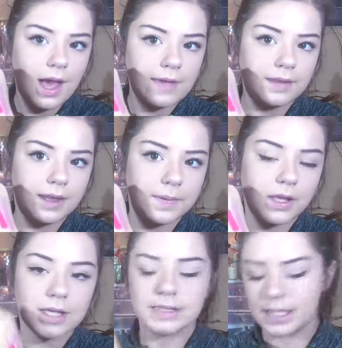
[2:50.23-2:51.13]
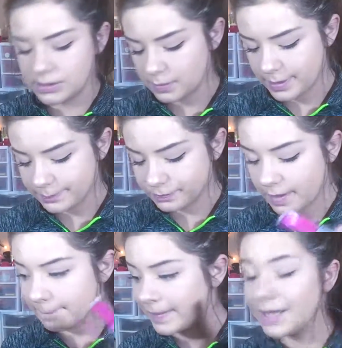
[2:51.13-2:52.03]
I have the lip gloss next to it.
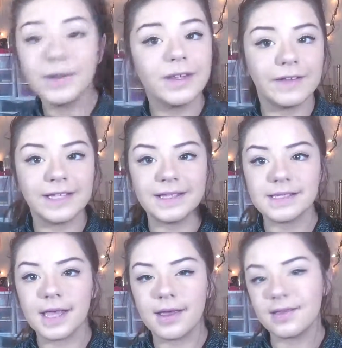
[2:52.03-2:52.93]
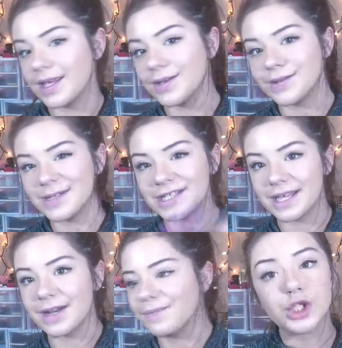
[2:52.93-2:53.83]
But I really like this, and thank you so much,
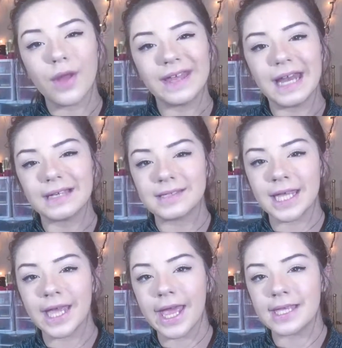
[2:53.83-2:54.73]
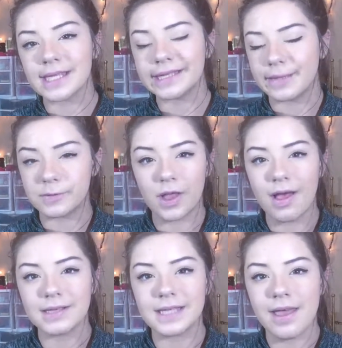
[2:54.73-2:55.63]
Sarah. So the next thing is a lip
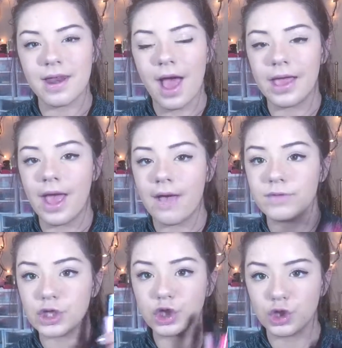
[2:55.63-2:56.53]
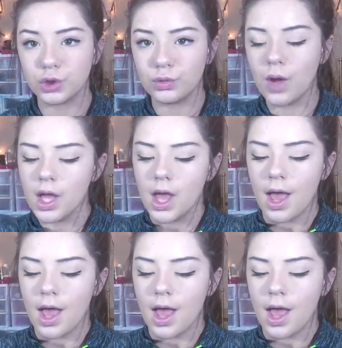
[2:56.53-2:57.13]
gloss, and I have two.